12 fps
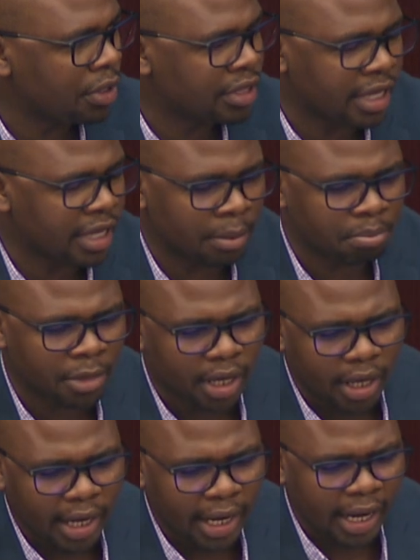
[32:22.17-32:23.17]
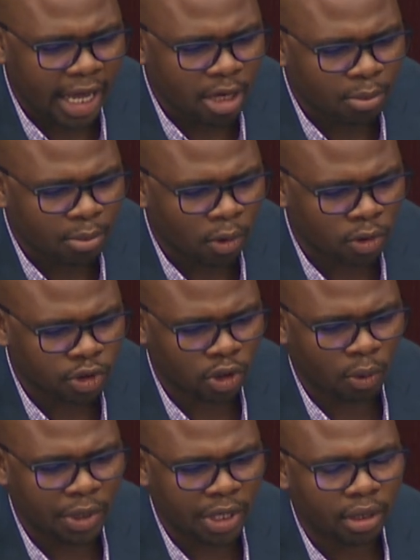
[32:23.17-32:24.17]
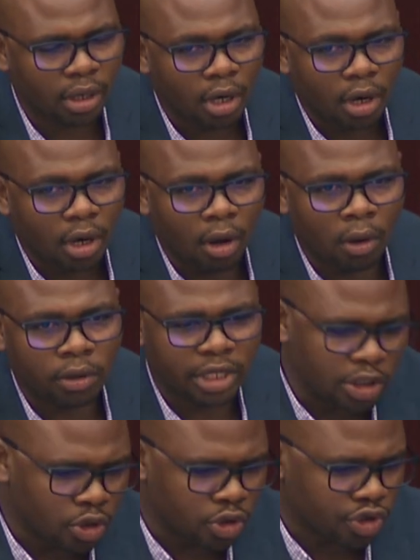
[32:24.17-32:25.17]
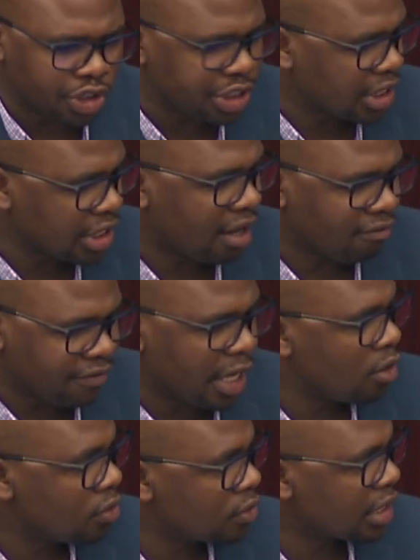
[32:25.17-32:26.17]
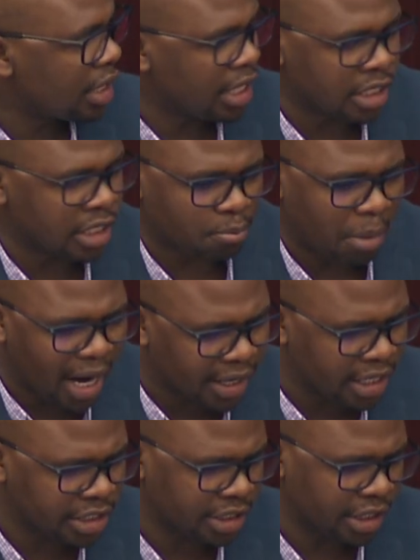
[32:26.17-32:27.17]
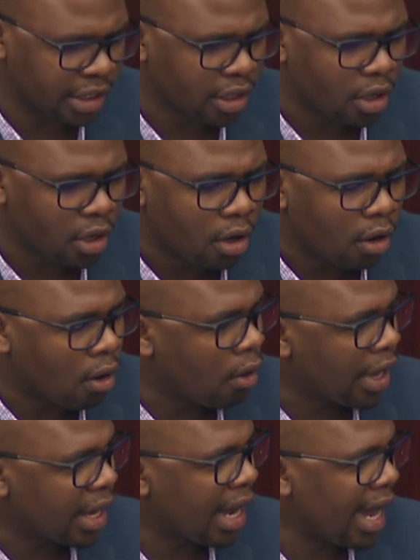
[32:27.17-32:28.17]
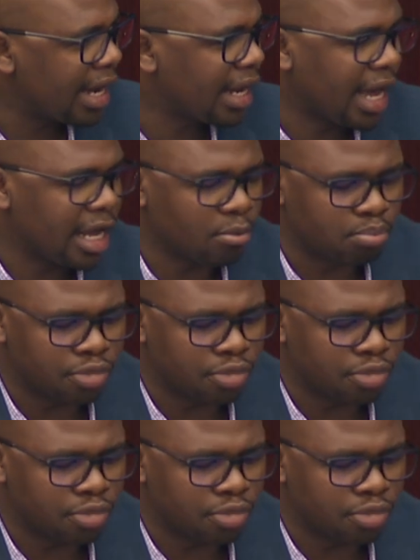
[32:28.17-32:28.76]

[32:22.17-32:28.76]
with a label showing all the nutritional values in its packaging, or a guideline